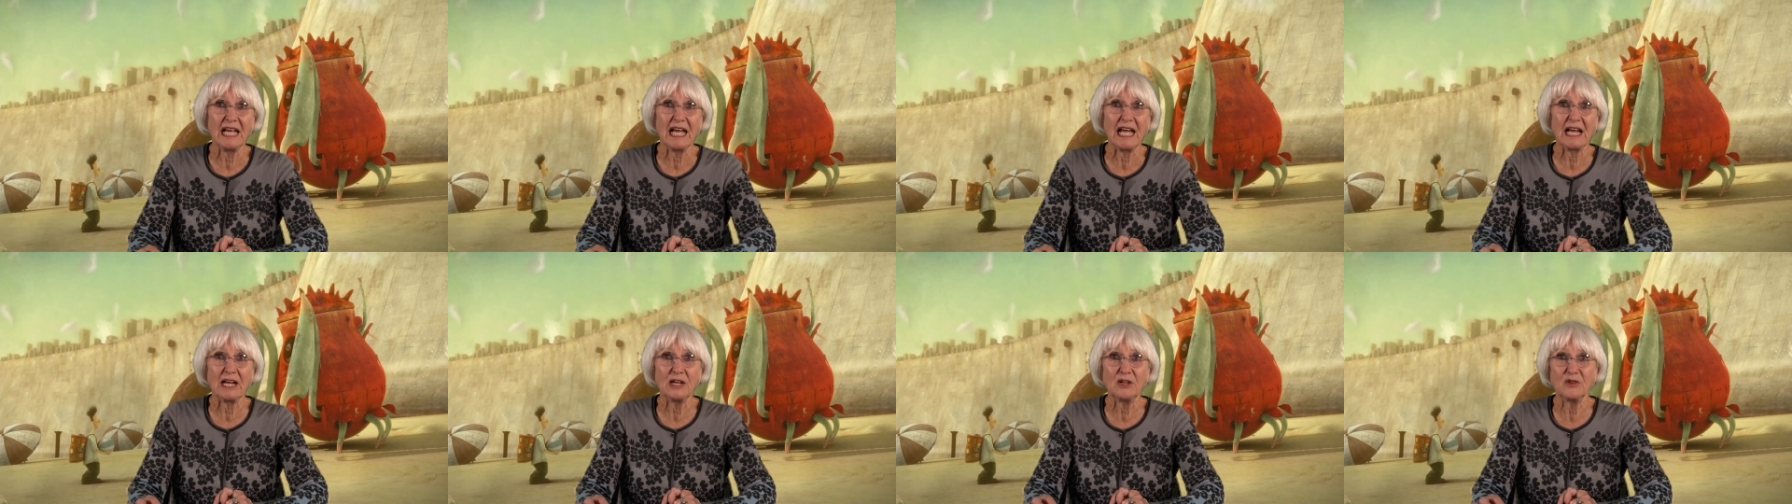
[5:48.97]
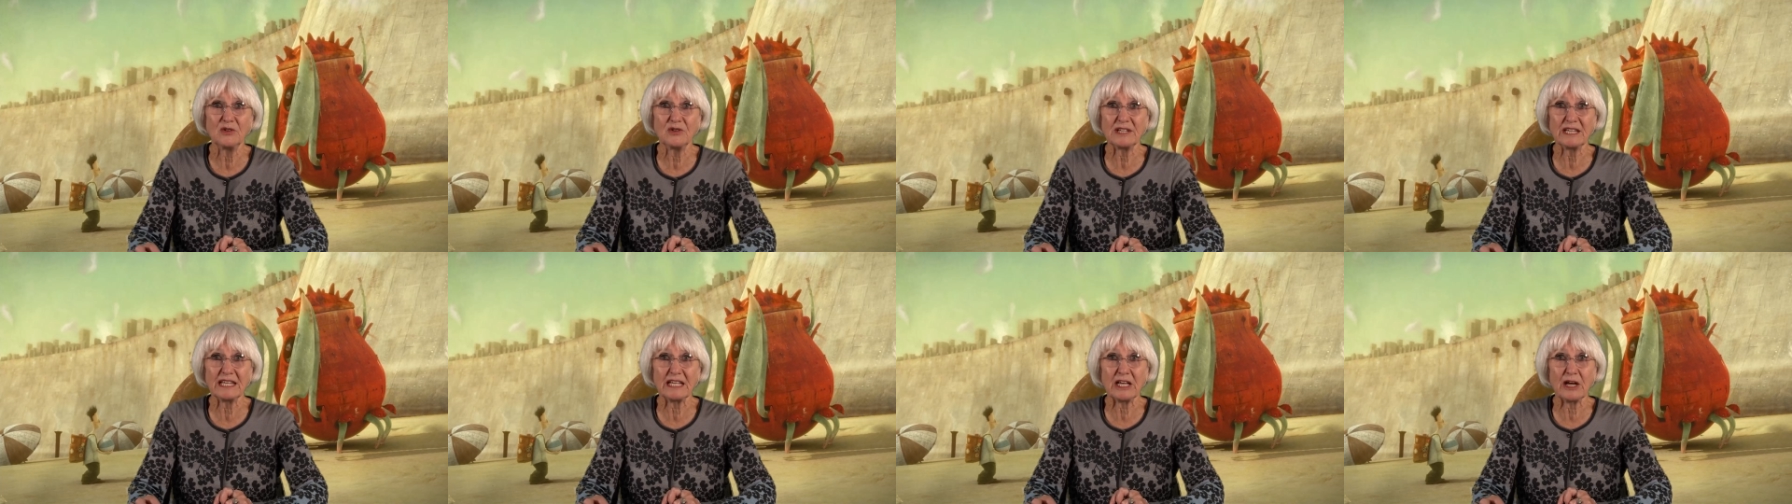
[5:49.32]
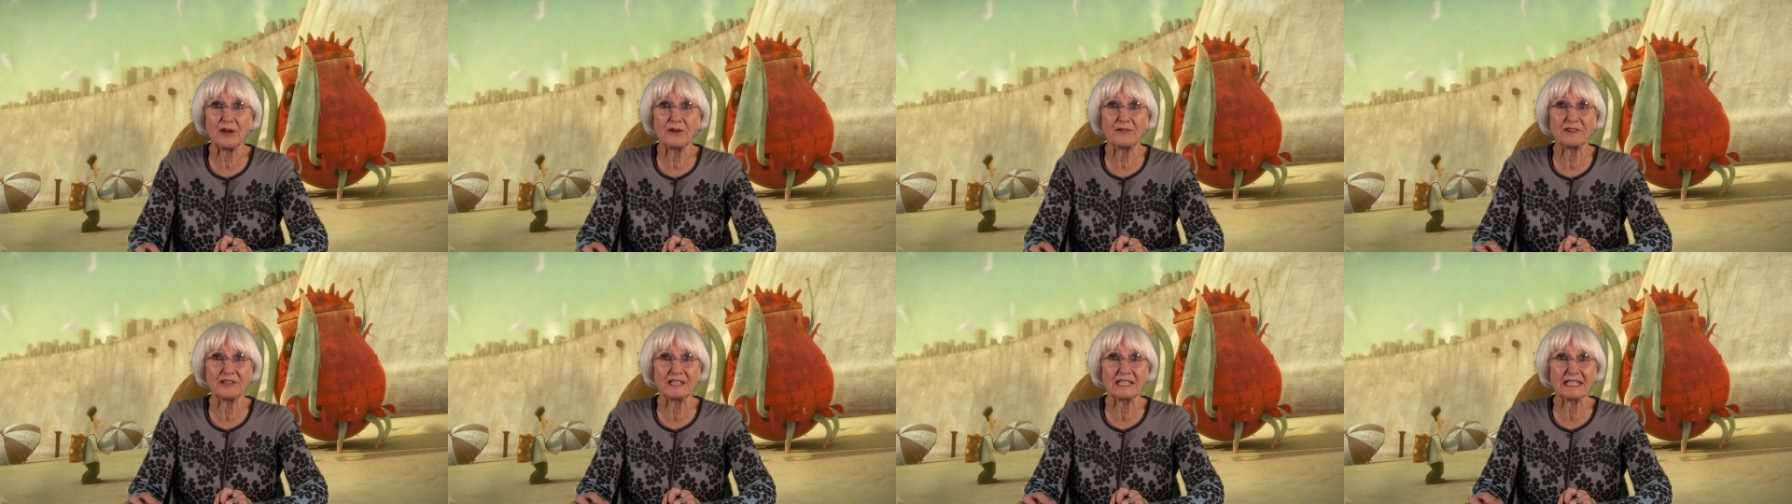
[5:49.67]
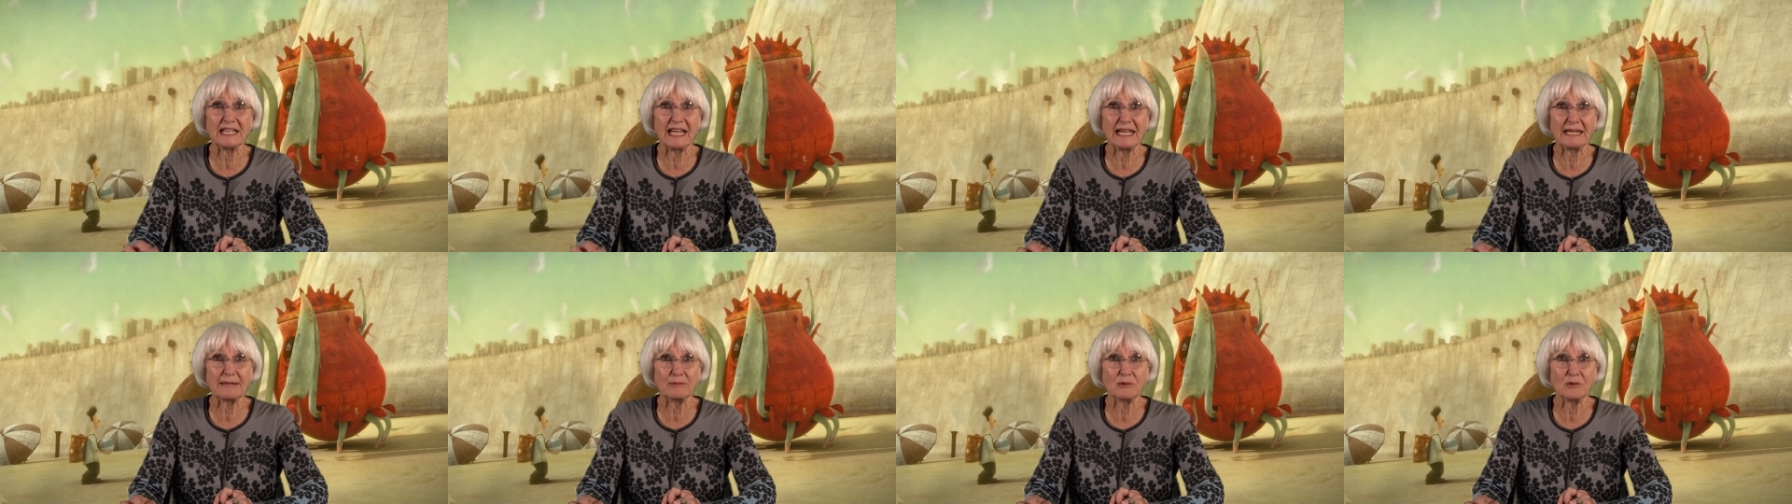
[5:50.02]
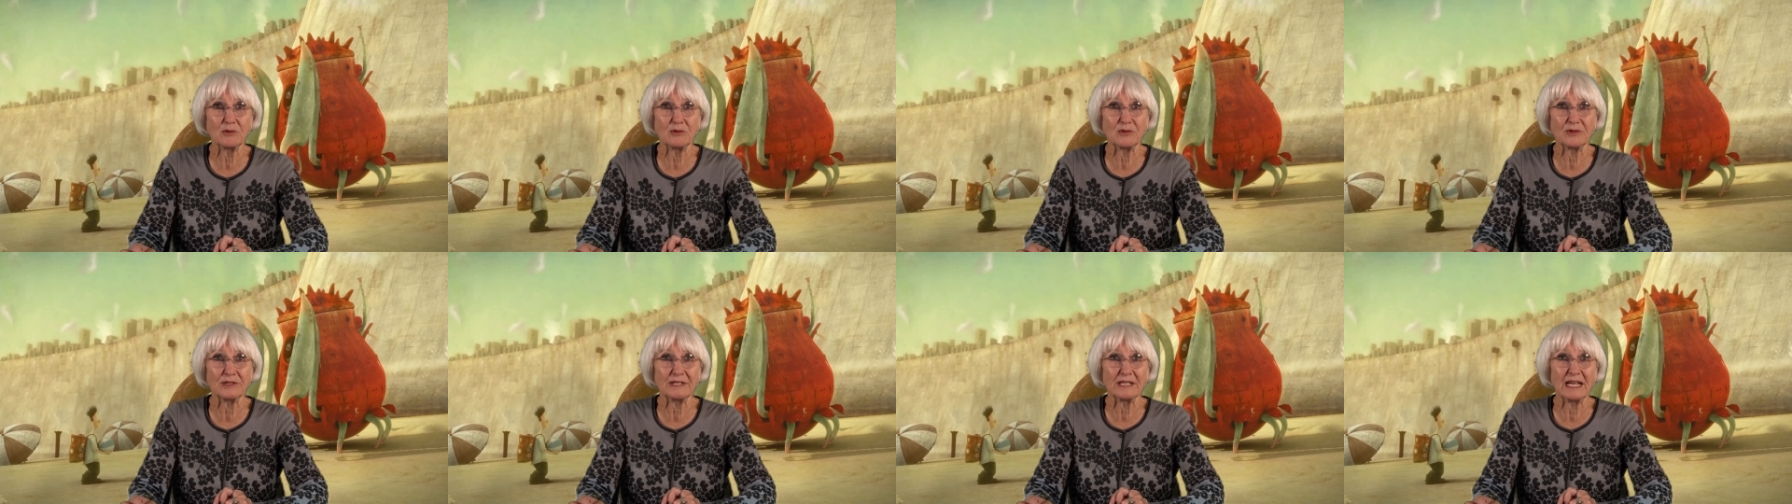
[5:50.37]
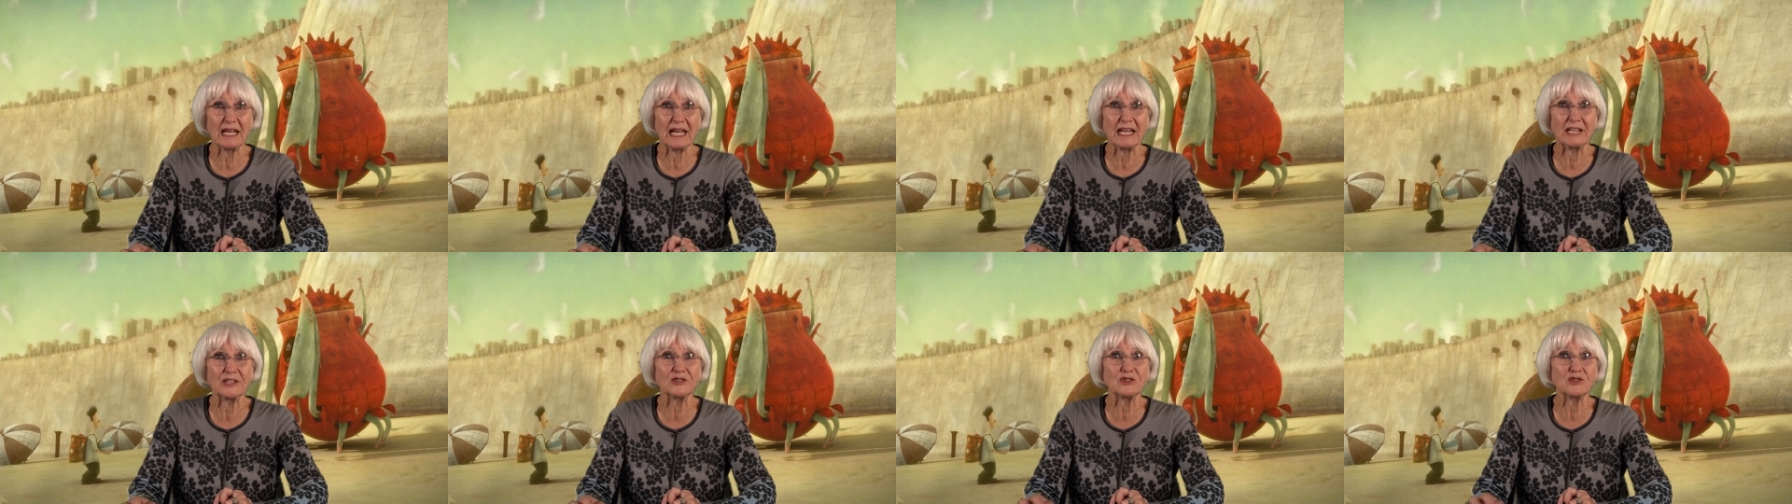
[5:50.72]
and looking over the neighbourhood
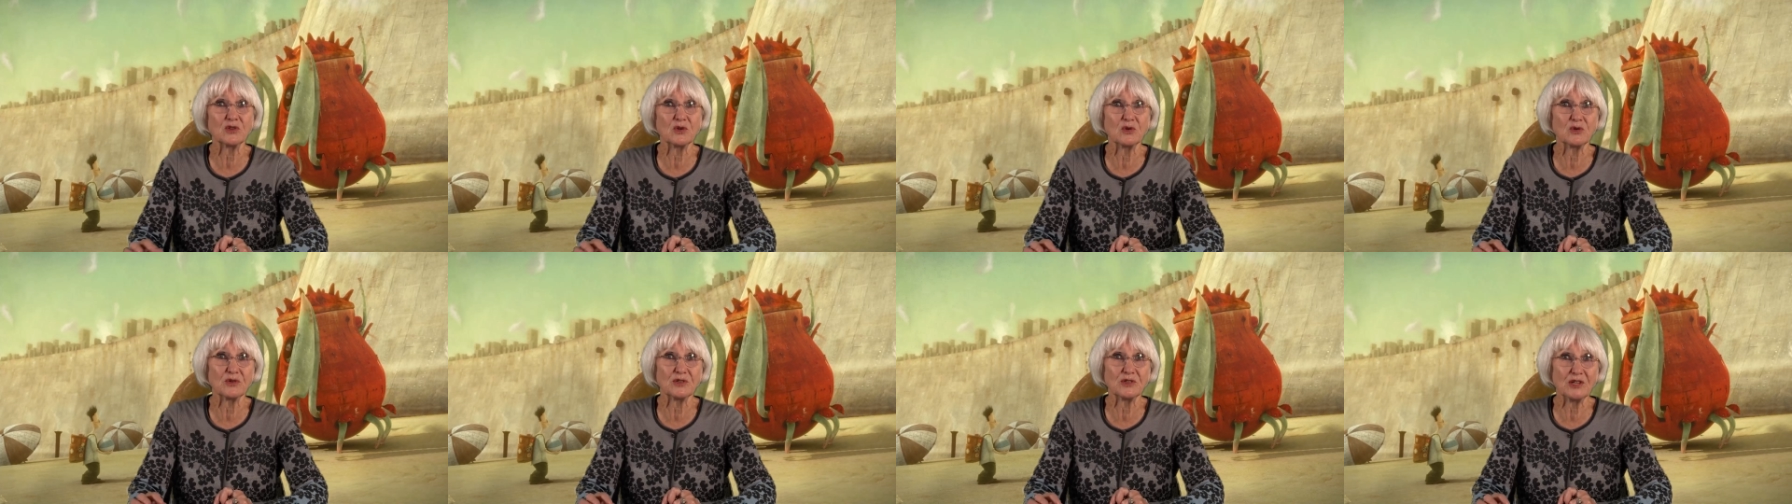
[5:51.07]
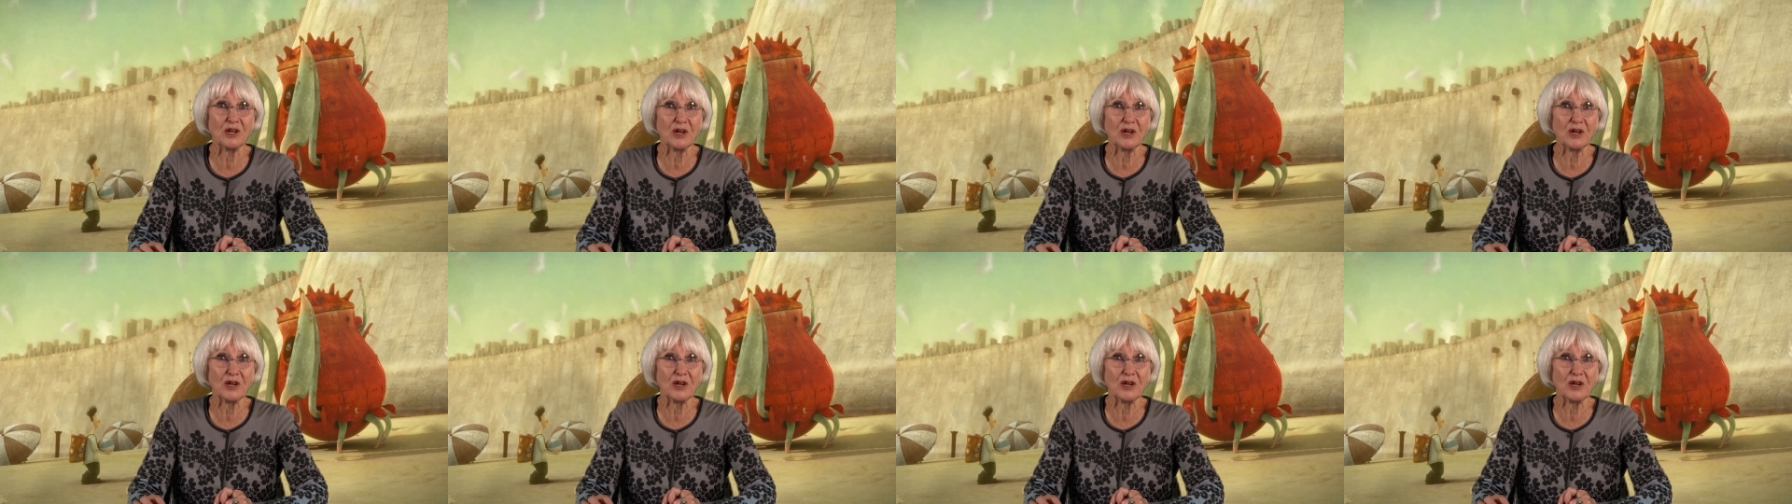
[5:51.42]
and Sean